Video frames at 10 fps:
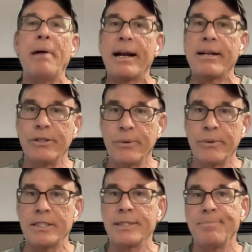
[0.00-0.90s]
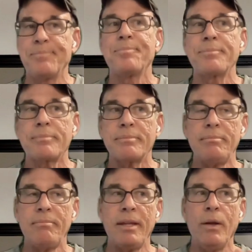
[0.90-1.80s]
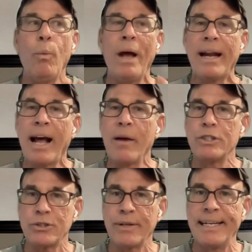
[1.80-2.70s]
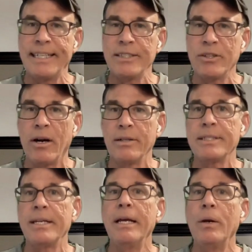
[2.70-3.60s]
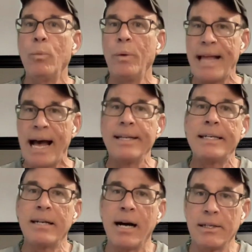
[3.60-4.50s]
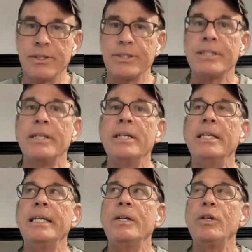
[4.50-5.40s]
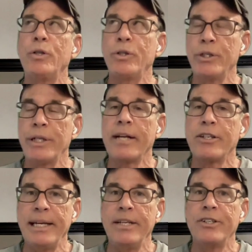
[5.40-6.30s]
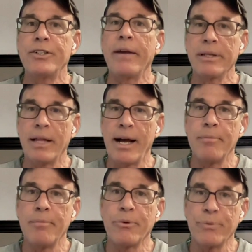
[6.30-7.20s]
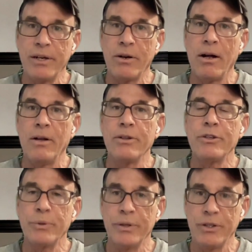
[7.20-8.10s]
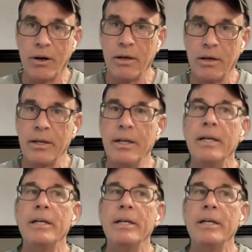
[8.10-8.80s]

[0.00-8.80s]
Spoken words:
back to your question. When I was training dogs without e-collars, could I teach a reliable recall to a dog